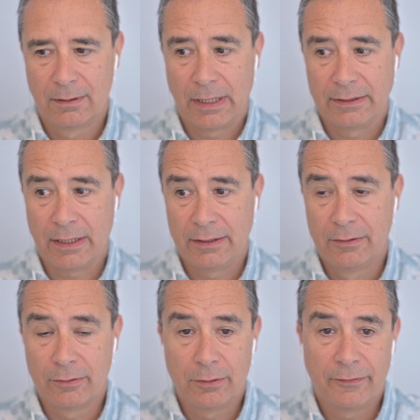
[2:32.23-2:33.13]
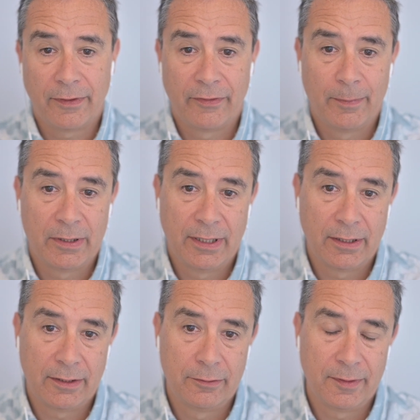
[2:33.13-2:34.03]
I don't know if everybody
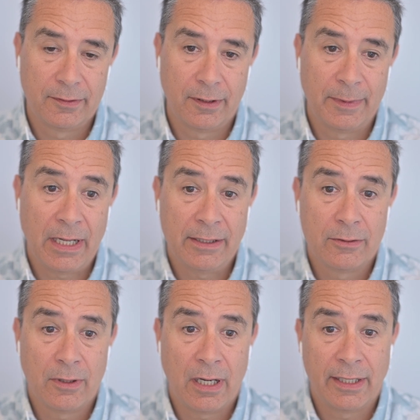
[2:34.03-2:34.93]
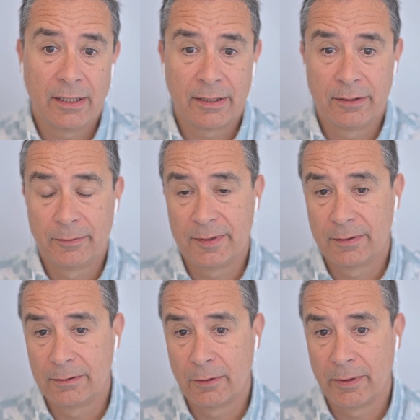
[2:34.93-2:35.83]
got it twisted. I mean, I know I got it
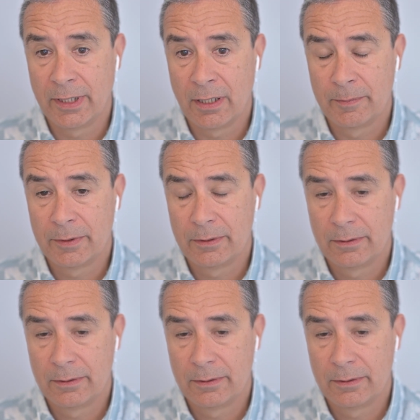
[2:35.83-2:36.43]
twisted growing up.